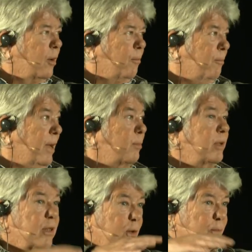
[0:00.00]

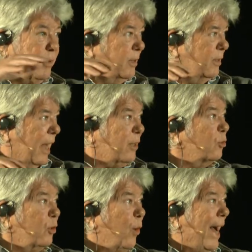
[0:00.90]
maybe there'll be, I
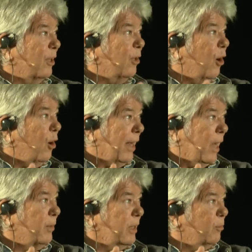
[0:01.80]
don't know how long,
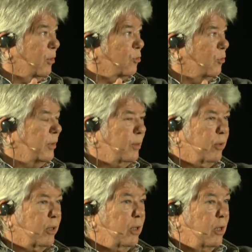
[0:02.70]
how many books will be,
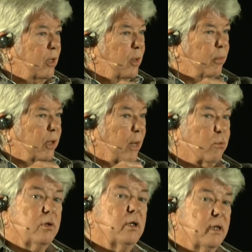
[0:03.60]
but I
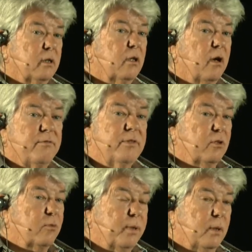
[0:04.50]
really love
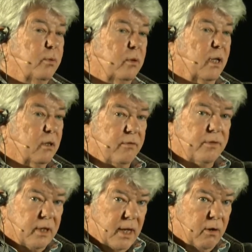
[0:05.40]
these people. I
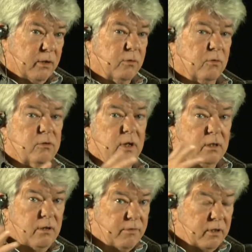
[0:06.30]
love the characters and I
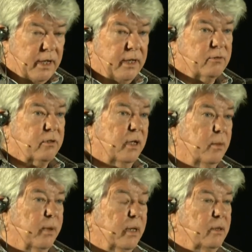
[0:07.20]
love the
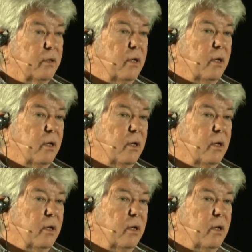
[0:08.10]
landscape. And